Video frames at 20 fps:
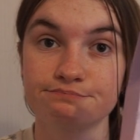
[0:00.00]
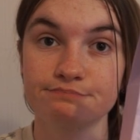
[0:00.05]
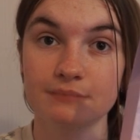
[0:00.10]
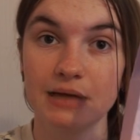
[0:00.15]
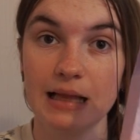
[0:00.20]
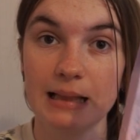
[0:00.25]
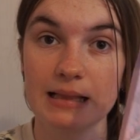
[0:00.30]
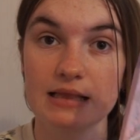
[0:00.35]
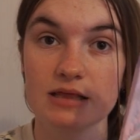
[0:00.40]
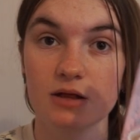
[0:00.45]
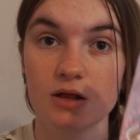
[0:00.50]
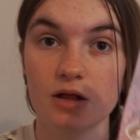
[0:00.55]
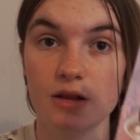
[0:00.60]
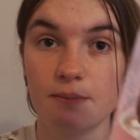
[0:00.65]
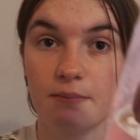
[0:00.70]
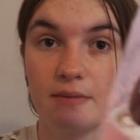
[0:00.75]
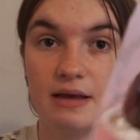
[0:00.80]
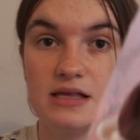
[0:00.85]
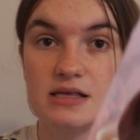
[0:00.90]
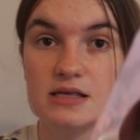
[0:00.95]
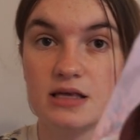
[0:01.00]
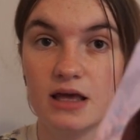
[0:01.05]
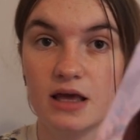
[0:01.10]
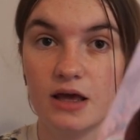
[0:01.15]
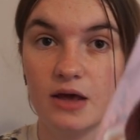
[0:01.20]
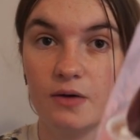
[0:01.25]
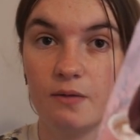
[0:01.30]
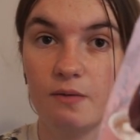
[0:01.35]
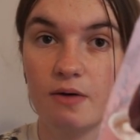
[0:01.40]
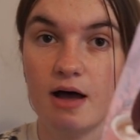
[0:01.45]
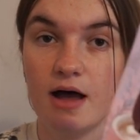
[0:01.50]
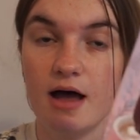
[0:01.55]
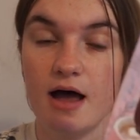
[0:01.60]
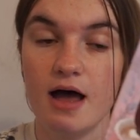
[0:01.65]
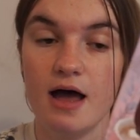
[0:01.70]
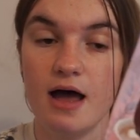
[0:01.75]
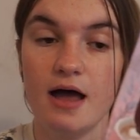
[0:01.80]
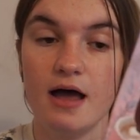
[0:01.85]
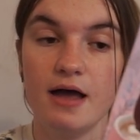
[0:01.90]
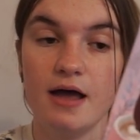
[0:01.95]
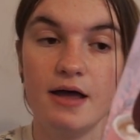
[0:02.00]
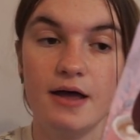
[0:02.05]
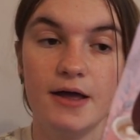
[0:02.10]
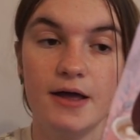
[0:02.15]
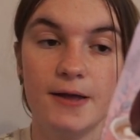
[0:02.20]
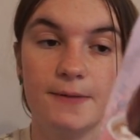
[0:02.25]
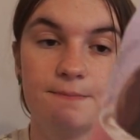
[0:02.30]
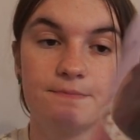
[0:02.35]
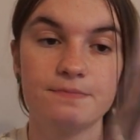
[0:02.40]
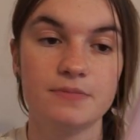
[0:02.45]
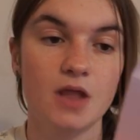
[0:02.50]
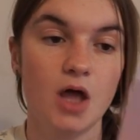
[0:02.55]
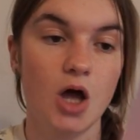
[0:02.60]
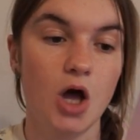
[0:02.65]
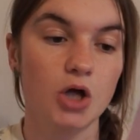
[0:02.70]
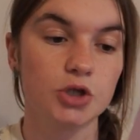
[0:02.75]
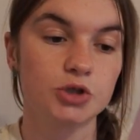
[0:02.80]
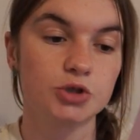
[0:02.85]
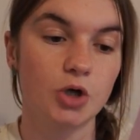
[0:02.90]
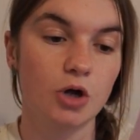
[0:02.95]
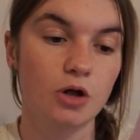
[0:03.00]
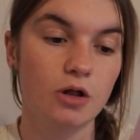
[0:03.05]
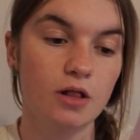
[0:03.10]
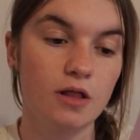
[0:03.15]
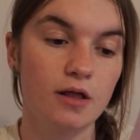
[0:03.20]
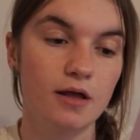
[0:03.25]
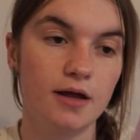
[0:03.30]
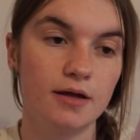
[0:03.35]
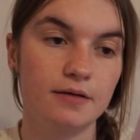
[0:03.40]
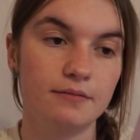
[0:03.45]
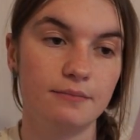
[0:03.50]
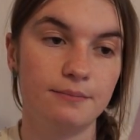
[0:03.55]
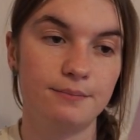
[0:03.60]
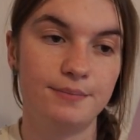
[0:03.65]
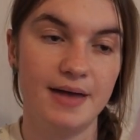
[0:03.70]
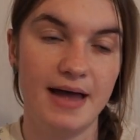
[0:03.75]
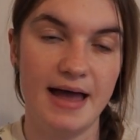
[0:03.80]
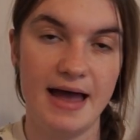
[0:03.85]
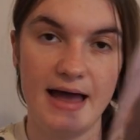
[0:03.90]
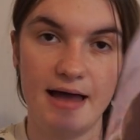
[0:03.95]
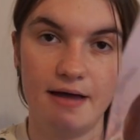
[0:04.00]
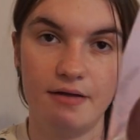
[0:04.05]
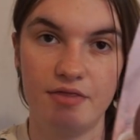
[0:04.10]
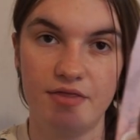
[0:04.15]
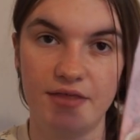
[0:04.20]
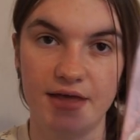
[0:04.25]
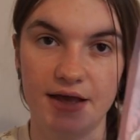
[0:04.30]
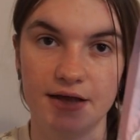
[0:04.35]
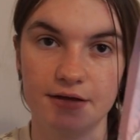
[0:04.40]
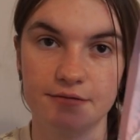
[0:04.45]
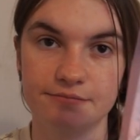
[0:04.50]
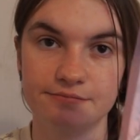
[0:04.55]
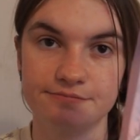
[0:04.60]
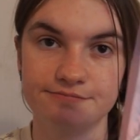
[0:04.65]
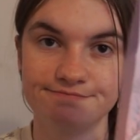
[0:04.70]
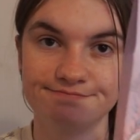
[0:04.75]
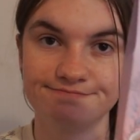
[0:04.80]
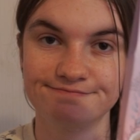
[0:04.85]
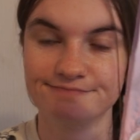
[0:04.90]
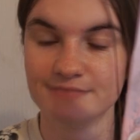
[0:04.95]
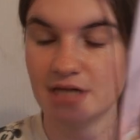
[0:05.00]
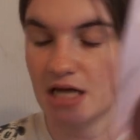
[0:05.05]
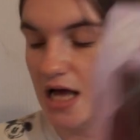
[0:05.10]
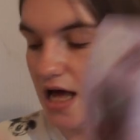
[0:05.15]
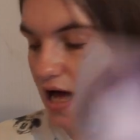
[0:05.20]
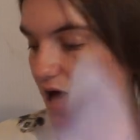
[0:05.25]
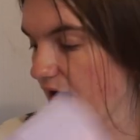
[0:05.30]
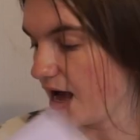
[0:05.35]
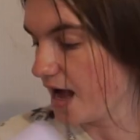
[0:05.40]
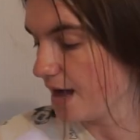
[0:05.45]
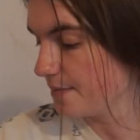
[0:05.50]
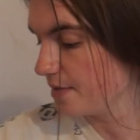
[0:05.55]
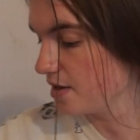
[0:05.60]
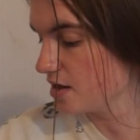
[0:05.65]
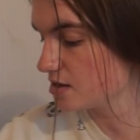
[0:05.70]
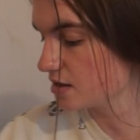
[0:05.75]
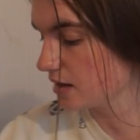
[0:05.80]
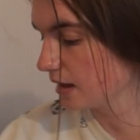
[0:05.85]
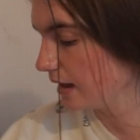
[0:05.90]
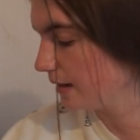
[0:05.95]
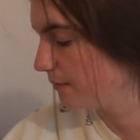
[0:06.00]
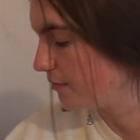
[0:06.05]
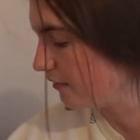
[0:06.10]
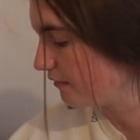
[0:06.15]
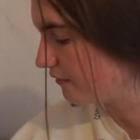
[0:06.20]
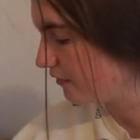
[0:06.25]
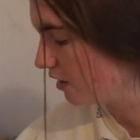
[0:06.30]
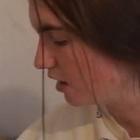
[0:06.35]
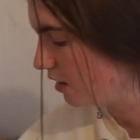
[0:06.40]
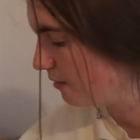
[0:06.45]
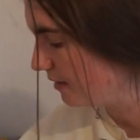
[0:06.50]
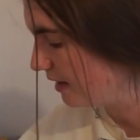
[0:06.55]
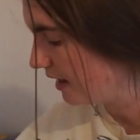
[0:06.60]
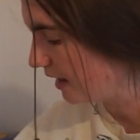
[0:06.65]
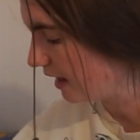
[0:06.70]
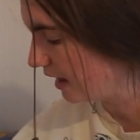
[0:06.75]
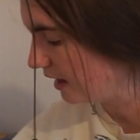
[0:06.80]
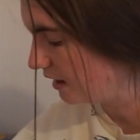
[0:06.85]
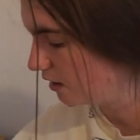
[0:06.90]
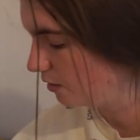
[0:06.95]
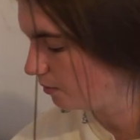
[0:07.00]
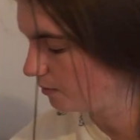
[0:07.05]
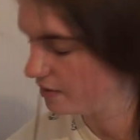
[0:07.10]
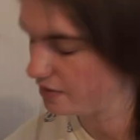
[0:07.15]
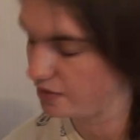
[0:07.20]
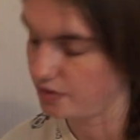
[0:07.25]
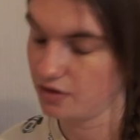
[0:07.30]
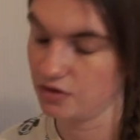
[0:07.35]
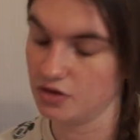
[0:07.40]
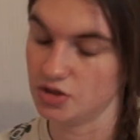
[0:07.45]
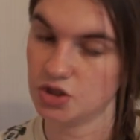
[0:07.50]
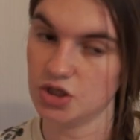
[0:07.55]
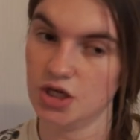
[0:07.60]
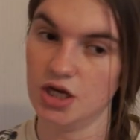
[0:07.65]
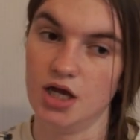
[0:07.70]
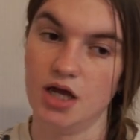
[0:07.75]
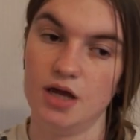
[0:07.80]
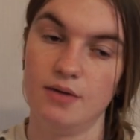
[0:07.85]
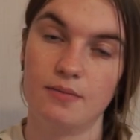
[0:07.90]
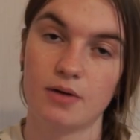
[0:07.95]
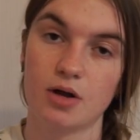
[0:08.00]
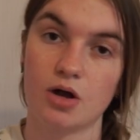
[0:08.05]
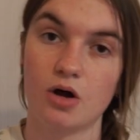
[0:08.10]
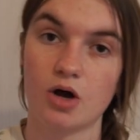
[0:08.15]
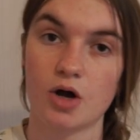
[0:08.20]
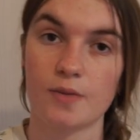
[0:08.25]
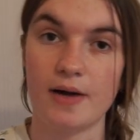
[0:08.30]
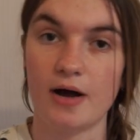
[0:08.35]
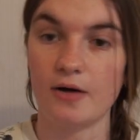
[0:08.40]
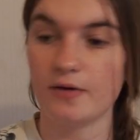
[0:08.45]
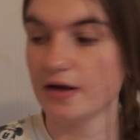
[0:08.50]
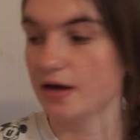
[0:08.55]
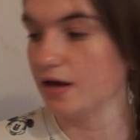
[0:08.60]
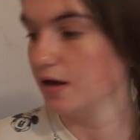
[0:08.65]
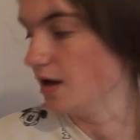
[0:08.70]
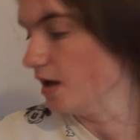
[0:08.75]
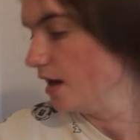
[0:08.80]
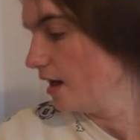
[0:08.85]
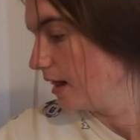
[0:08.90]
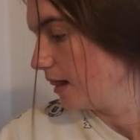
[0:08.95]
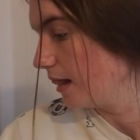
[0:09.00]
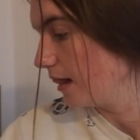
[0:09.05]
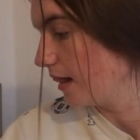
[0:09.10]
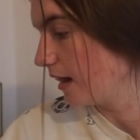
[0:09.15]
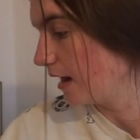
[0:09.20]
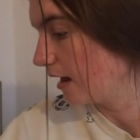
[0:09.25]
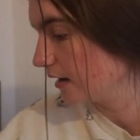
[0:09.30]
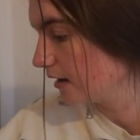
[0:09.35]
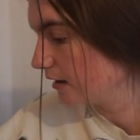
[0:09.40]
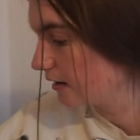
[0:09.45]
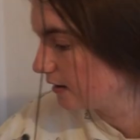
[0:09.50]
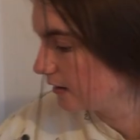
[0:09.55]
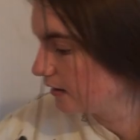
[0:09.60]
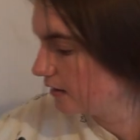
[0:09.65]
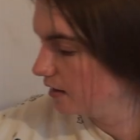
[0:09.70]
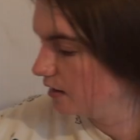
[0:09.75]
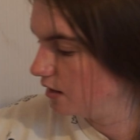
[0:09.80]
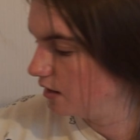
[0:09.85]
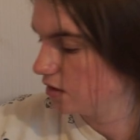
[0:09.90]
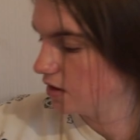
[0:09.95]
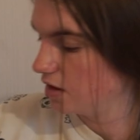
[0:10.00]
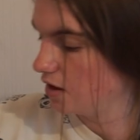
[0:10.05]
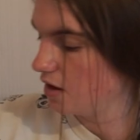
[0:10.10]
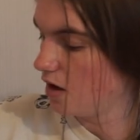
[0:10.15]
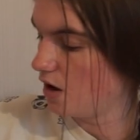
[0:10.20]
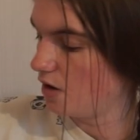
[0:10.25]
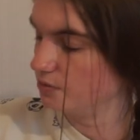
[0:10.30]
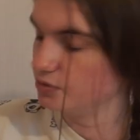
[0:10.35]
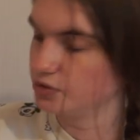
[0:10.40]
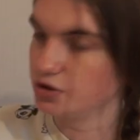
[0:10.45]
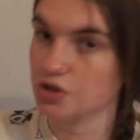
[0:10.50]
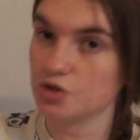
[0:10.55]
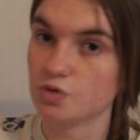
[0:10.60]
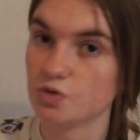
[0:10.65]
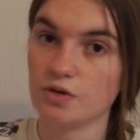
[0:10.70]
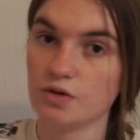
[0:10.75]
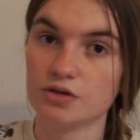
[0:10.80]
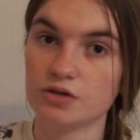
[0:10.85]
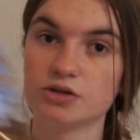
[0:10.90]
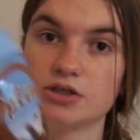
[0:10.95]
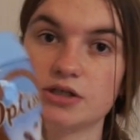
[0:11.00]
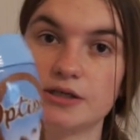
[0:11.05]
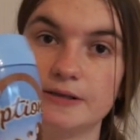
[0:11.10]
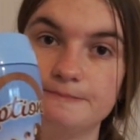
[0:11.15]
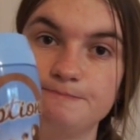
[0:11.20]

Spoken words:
A little me to you hot chocolate bear thing. I personally prefer making them with cocoa powder, like the Options ones.